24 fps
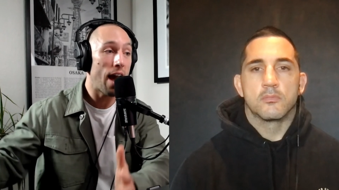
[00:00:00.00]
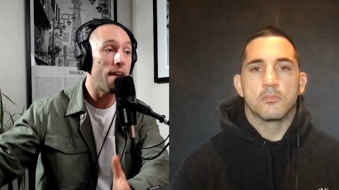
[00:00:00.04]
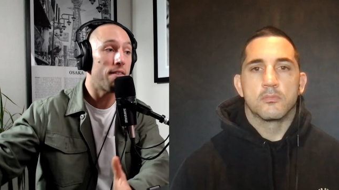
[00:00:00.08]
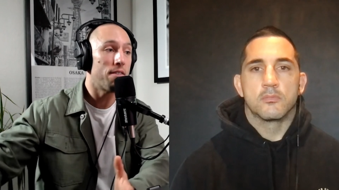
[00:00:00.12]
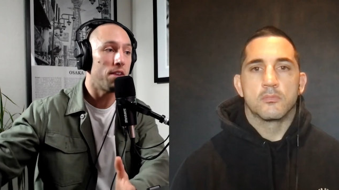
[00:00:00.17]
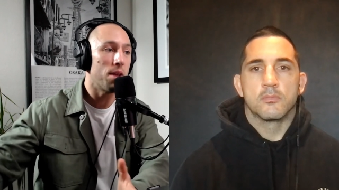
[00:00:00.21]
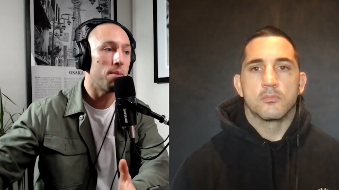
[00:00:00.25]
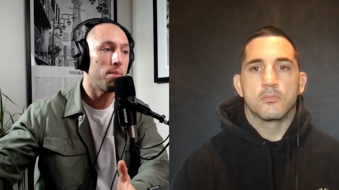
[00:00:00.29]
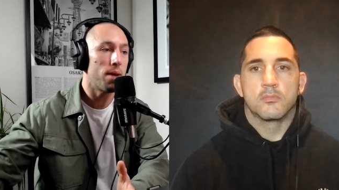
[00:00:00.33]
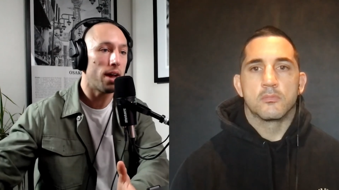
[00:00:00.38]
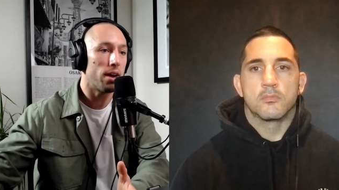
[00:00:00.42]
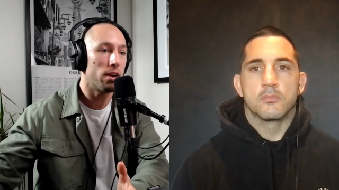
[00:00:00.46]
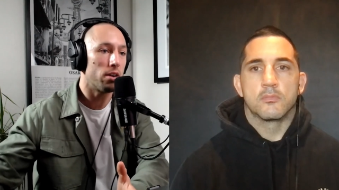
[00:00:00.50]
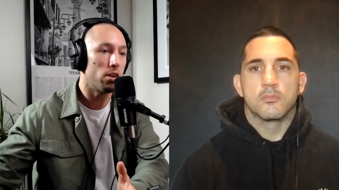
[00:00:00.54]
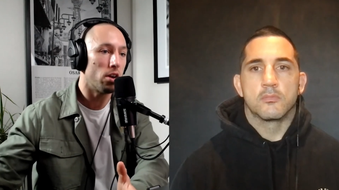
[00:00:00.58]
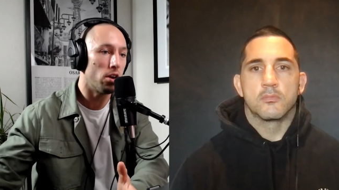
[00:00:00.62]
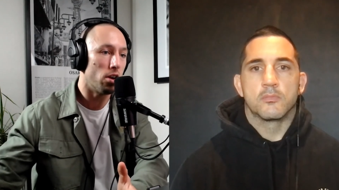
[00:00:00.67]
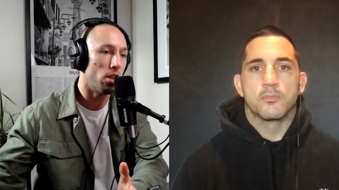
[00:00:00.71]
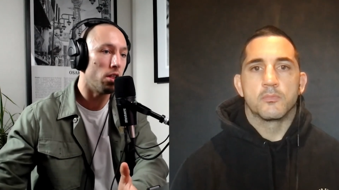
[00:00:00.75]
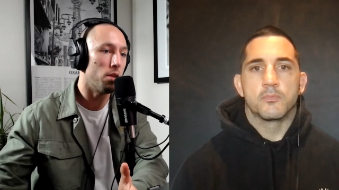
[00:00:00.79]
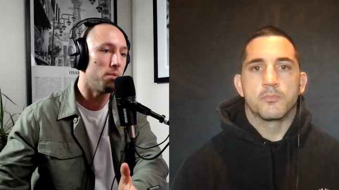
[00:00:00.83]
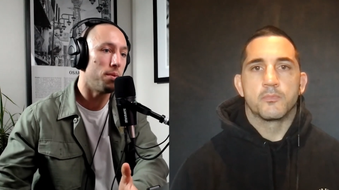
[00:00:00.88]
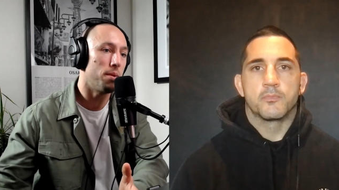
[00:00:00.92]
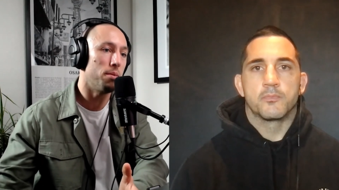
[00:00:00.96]
Speaker 1: have an impact on
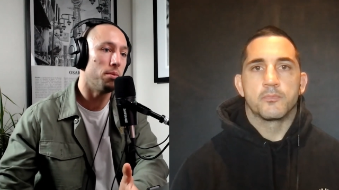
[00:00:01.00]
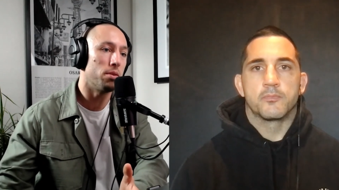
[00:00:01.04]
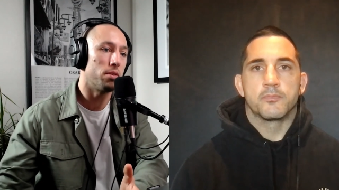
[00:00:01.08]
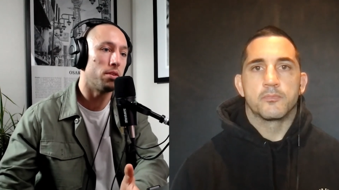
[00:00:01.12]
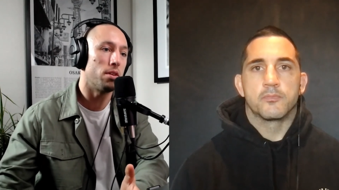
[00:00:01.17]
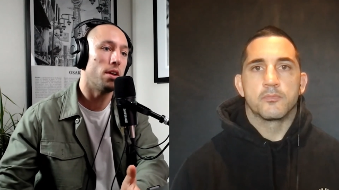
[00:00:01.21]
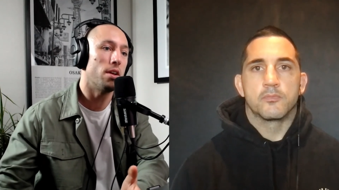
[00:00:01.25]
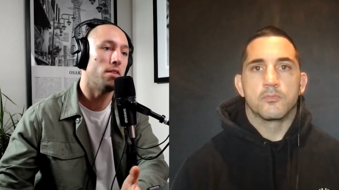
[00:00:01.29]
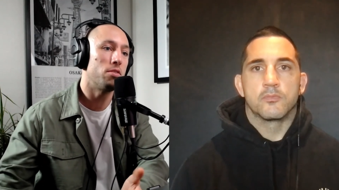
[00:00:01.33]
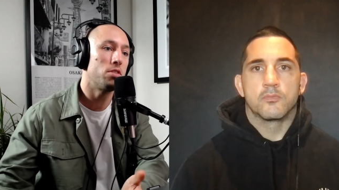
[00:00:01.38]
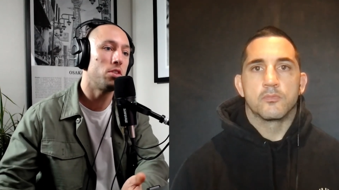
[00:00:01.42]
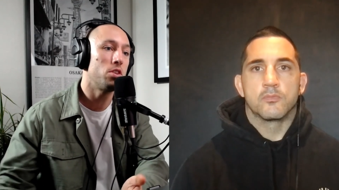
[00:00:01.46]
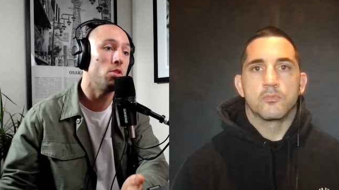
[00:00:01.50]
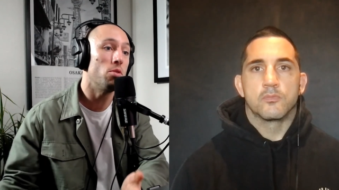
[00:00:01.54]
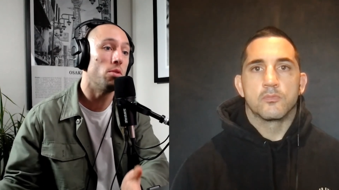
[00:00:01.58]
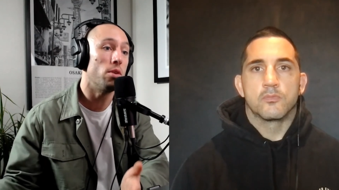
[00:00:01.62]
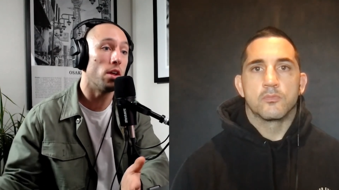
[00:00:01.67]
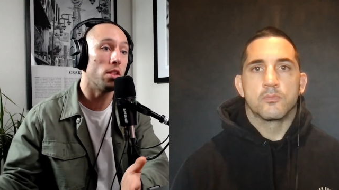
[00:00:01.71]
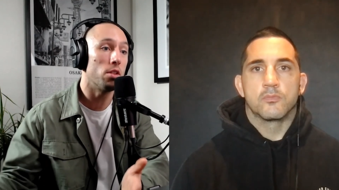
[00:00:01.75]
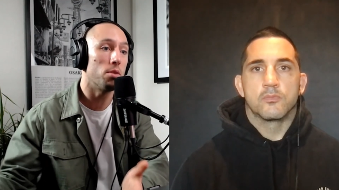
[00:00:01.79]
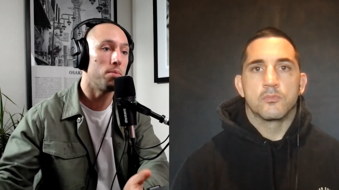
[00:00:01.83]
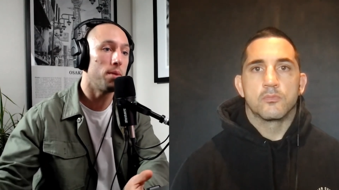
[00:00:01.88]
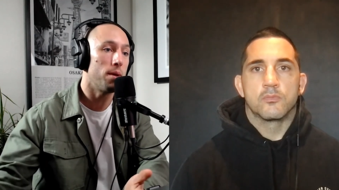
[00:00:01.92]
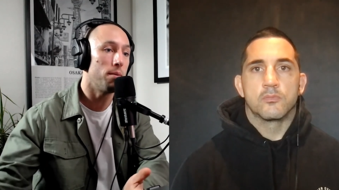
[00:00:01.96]
other people's lives too, and
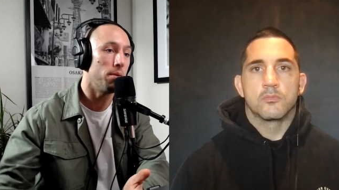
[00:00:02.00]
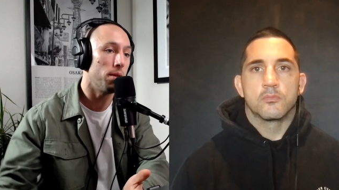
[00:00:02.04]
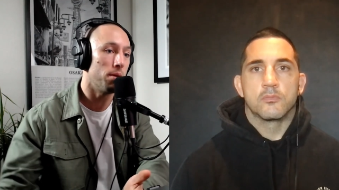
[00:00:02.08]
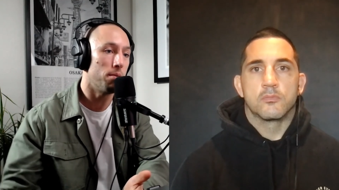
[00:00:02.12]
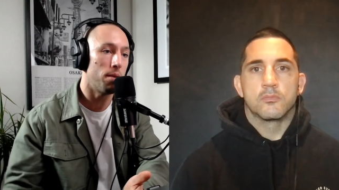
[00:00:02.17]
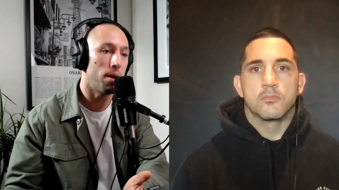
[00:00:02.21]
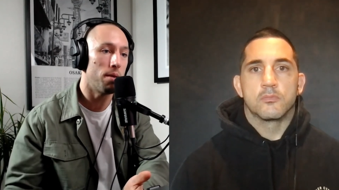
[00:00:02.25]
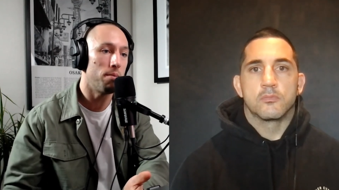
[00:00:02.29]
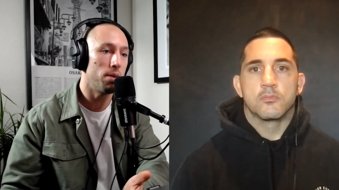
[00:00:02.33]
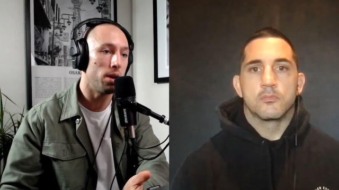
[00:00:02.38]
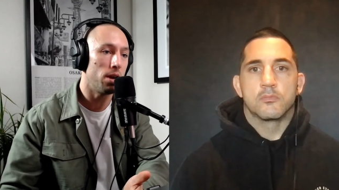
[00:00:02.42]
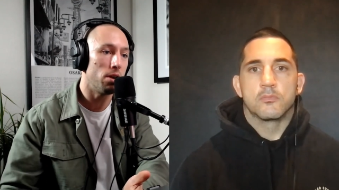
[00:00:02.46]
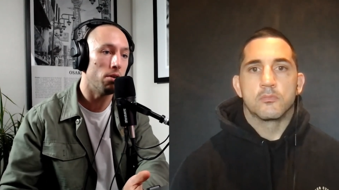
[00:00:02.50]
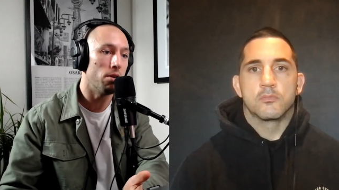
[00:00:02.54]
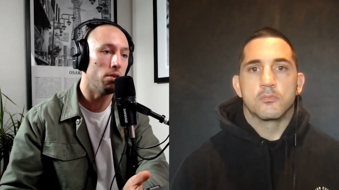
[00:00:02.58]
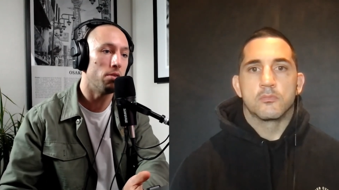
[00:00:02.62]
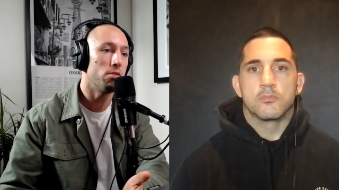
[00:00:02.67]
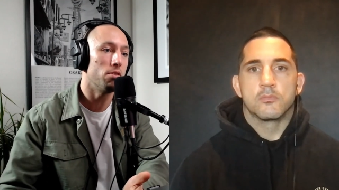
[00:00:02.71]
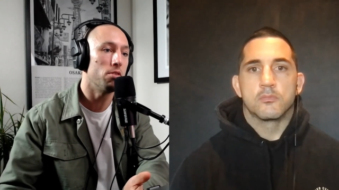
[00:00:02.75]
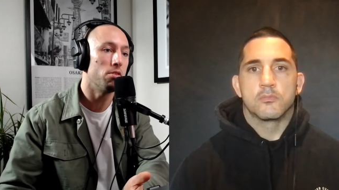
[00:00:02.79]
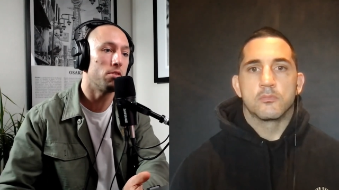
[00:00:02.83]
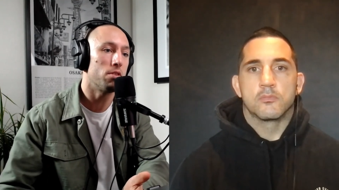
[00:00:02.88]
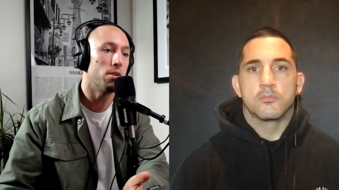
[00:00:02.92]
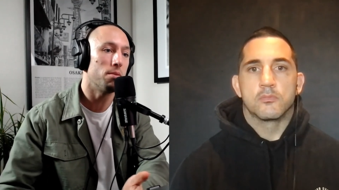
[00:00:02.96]
other people that might be going
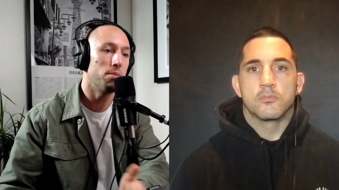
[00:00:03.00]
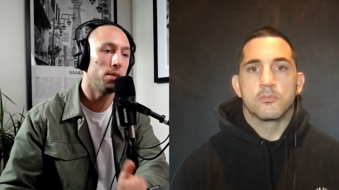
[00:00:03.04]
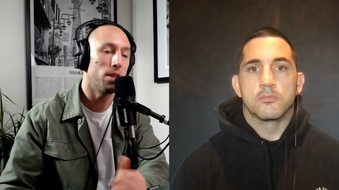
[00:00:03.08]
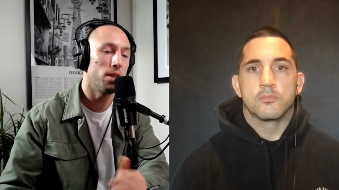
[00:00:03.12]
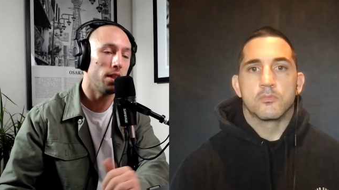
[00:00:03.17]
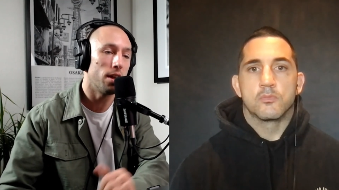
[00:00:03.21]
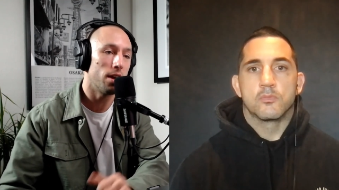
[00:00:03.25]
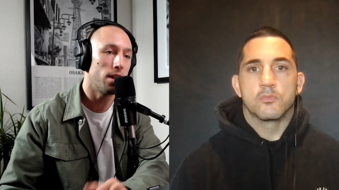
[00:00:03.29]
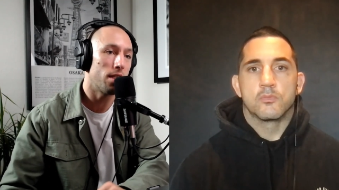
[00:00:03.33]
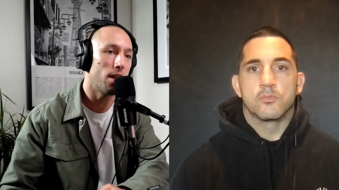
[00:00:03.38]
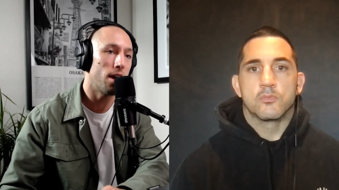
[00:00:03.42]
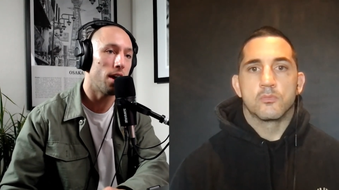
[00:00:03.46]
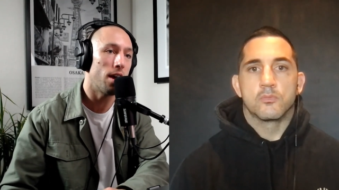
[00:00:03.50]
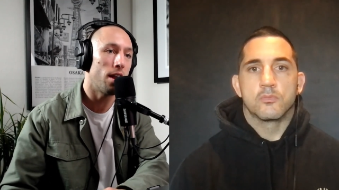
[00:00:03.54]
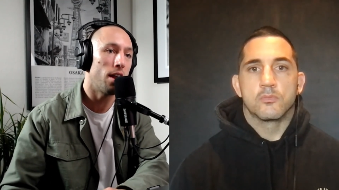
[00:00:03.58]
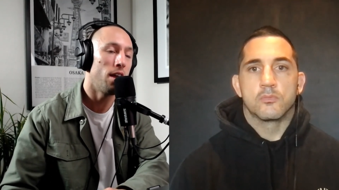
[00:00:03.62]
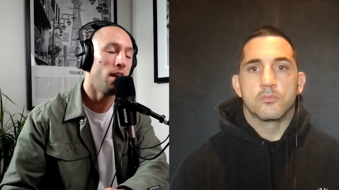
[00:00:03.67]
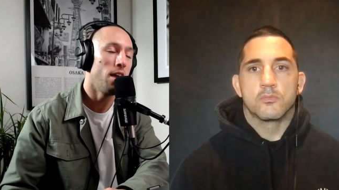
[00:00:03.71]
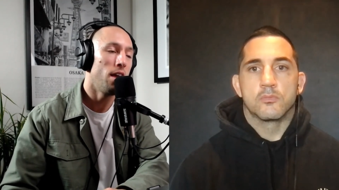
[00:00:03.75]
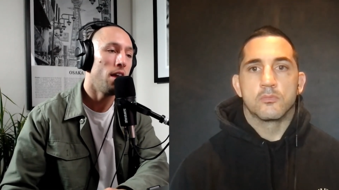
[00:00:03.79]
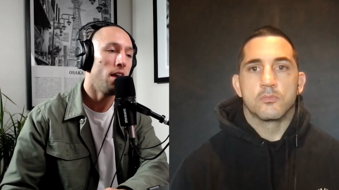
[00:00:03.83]
through something like that.